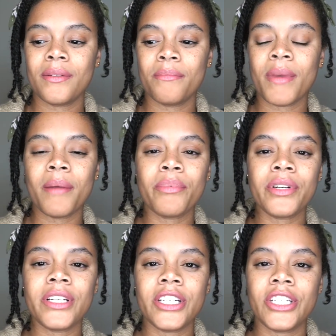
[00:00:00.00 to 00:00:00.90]
my
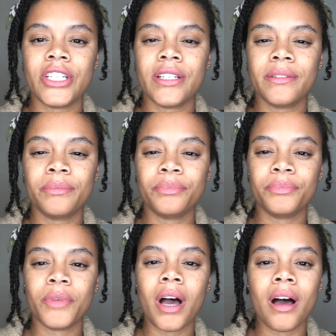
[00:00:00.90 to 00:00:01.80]
prediction
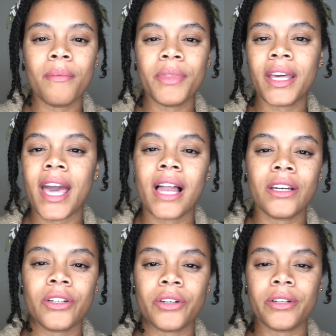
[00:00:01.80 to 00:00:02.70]
on the
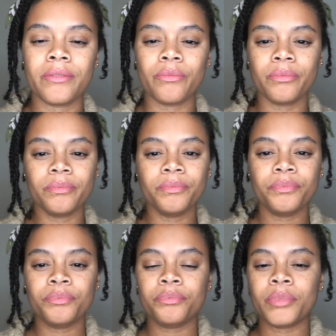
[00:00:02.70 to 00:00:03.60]
calendar,
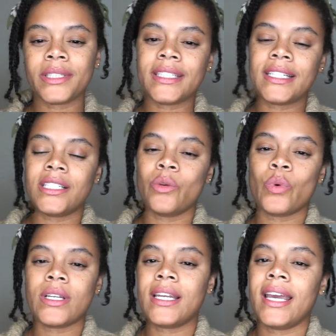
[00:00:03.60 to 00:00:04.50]
predicting
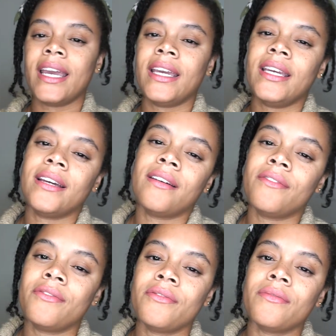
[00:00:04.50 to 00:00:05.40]
what day
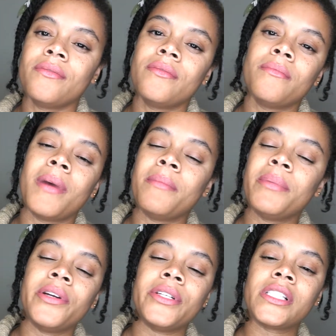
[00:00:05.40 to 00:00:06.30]
of my
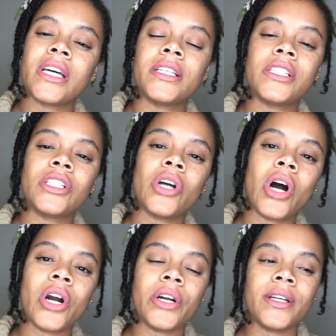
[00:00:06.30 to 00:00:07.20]
period's gonna
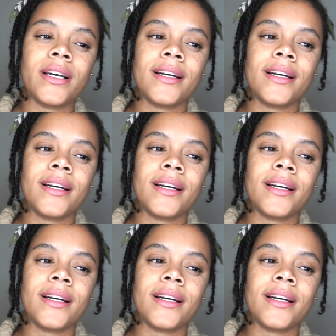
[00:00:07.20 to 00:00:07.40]
start,